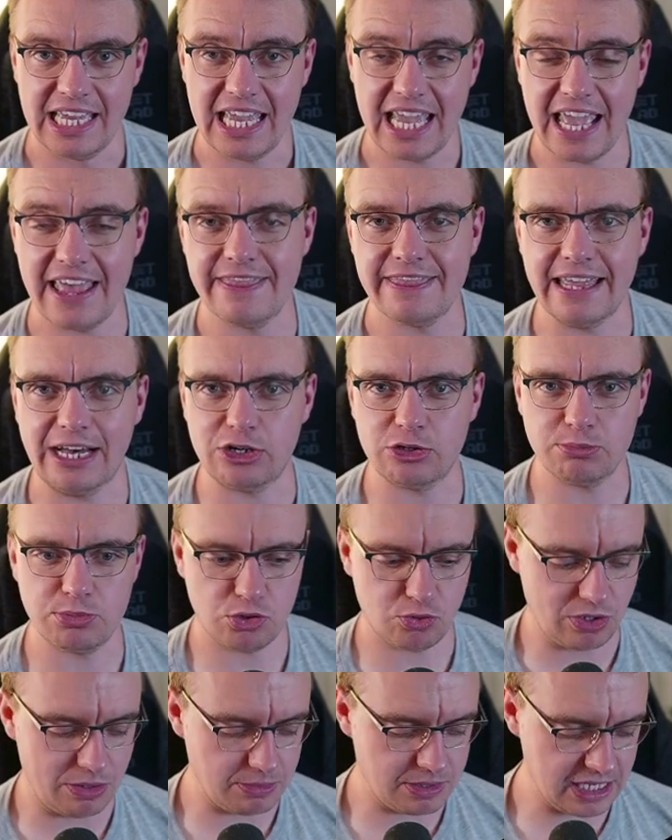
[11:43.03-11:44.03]
in that
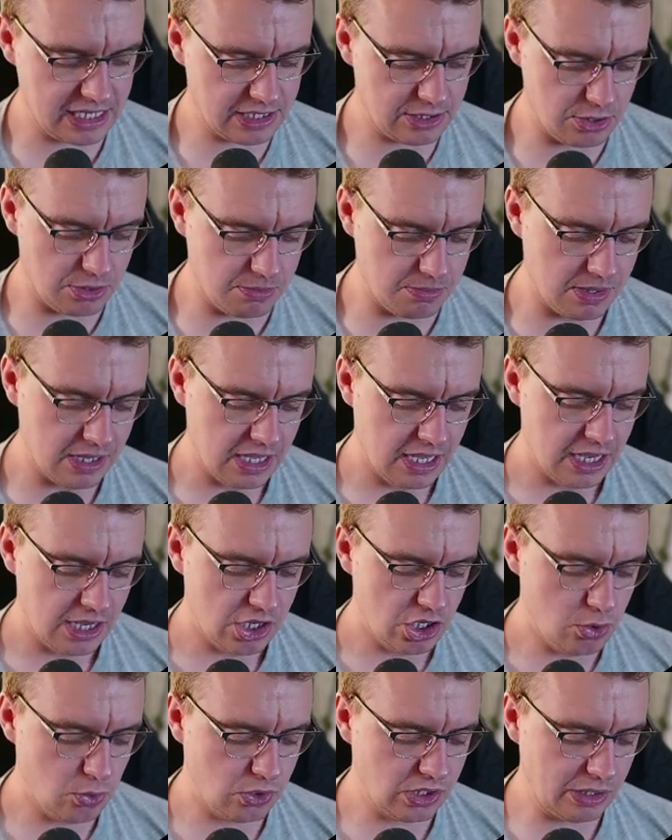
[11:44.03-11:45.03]
upstream system.
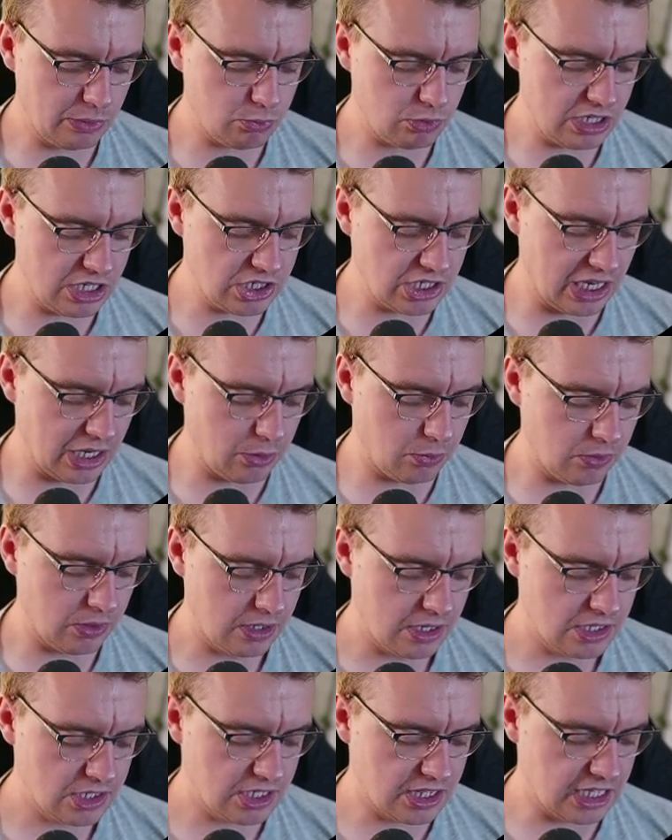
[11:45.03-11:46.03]
You can then reach out
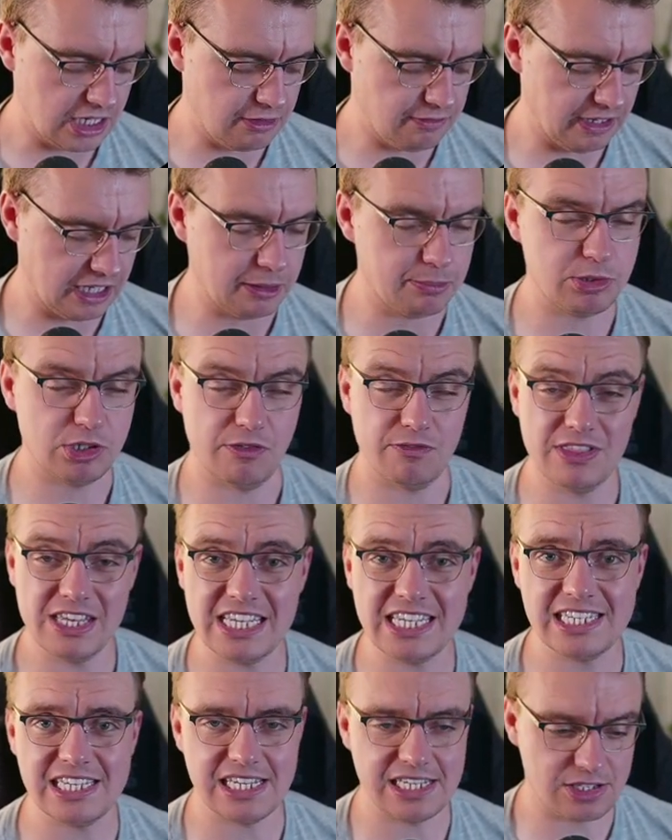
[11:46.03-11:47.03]
to the developers of this
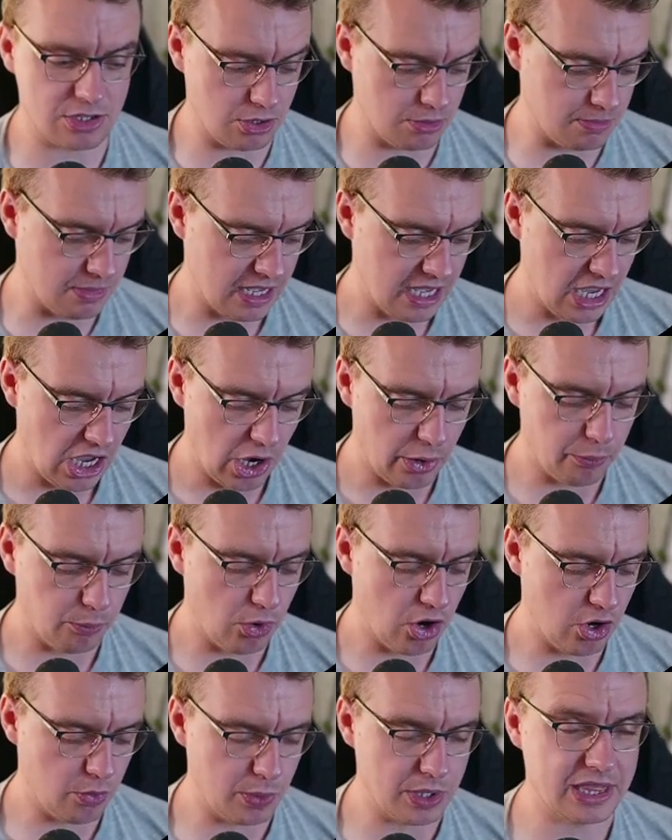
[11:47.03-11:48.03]
system and
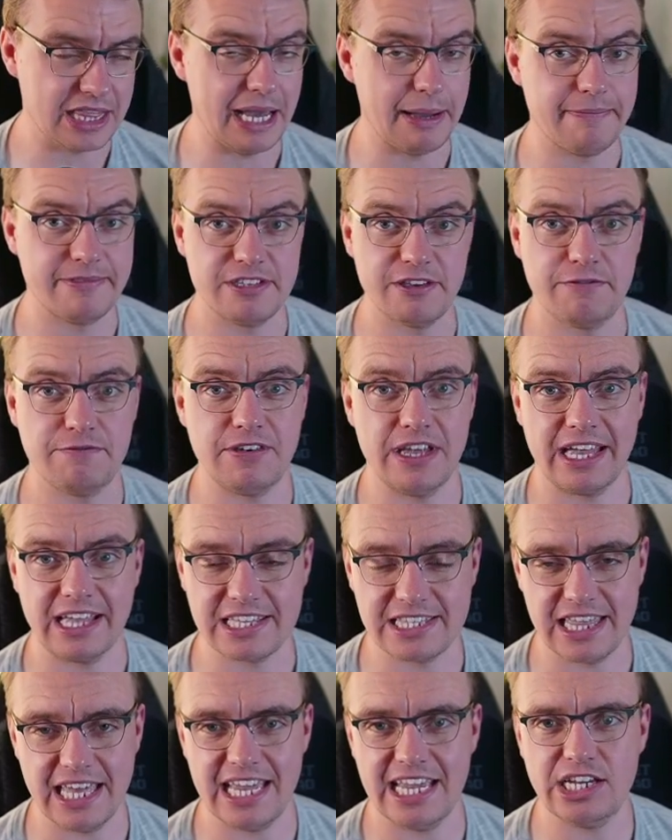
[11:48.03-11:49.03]
work with them to fix
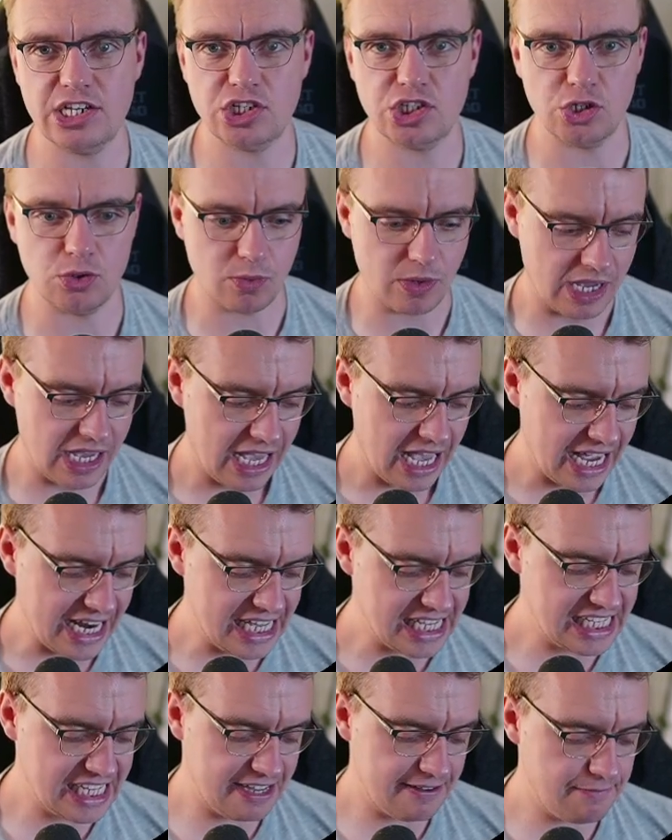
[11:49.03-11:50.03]
the issue. And
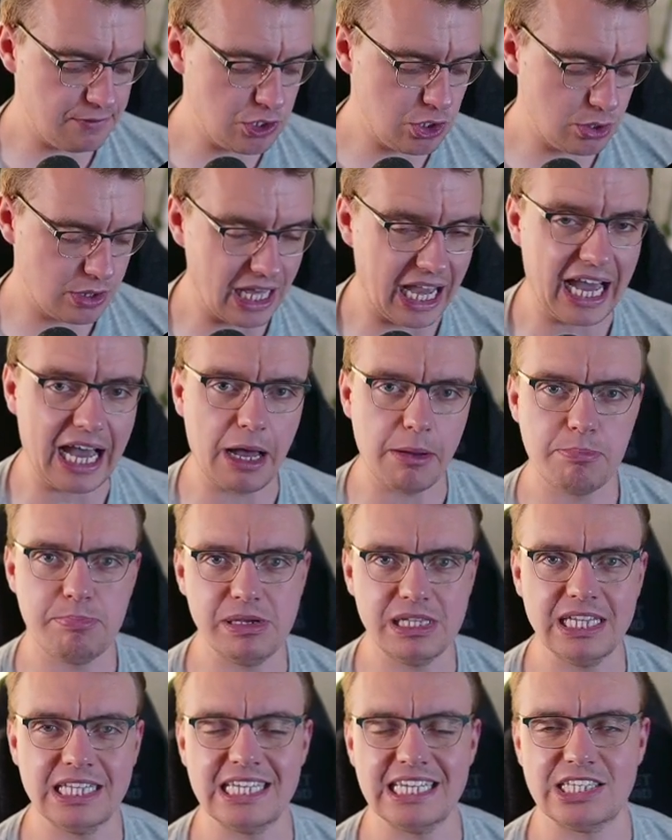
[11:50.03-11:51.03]
it gives you that
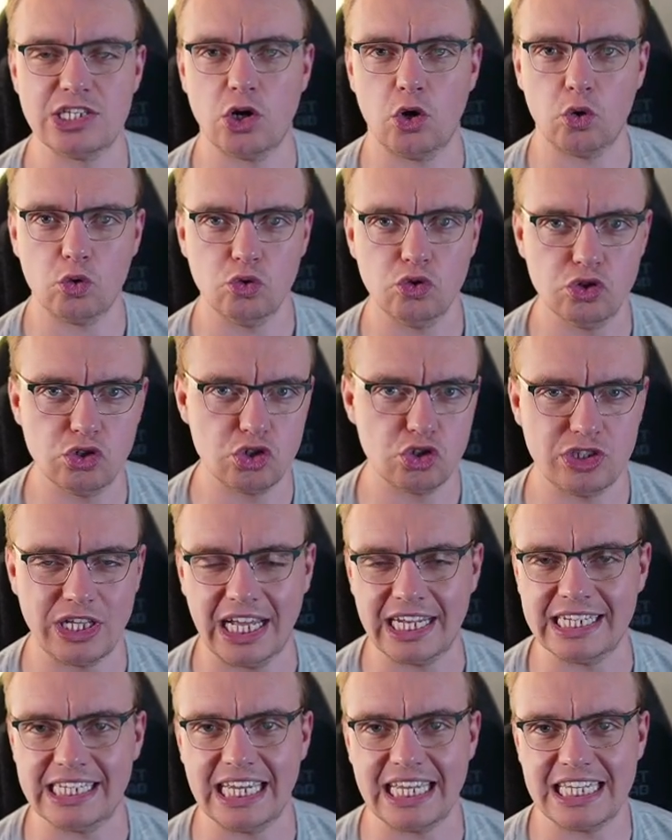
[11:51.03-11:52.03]
ability to
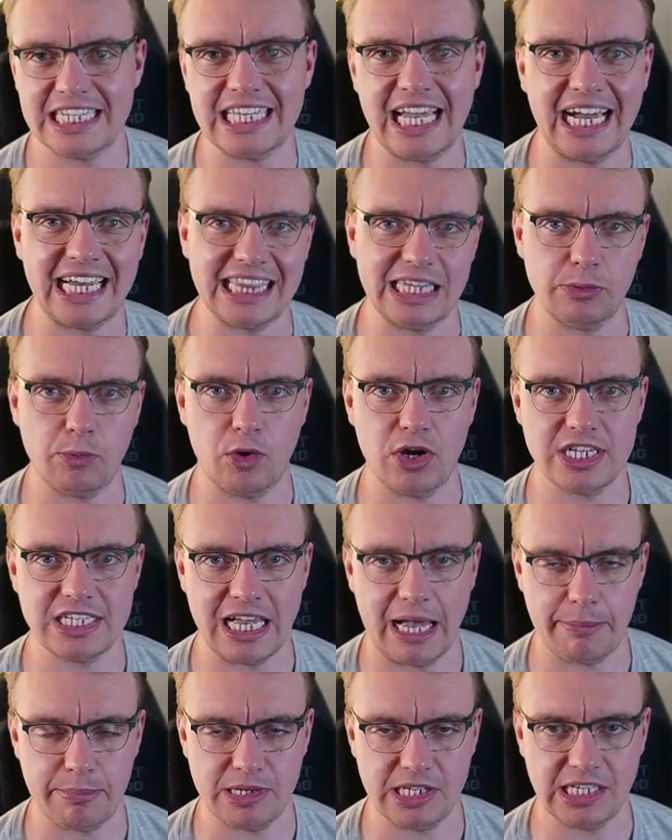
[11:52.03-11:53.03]
understand exactly what is
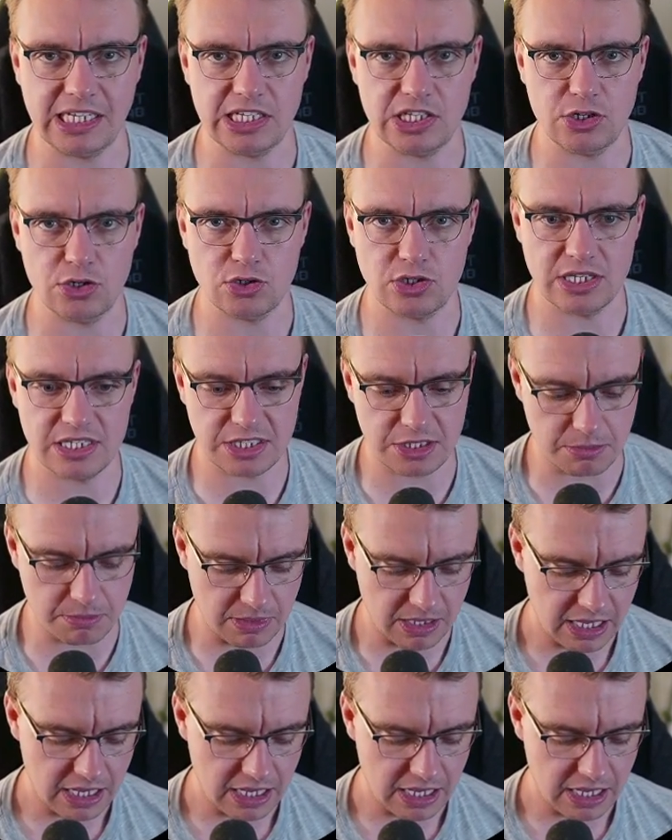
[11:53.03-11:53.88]
happening in your system.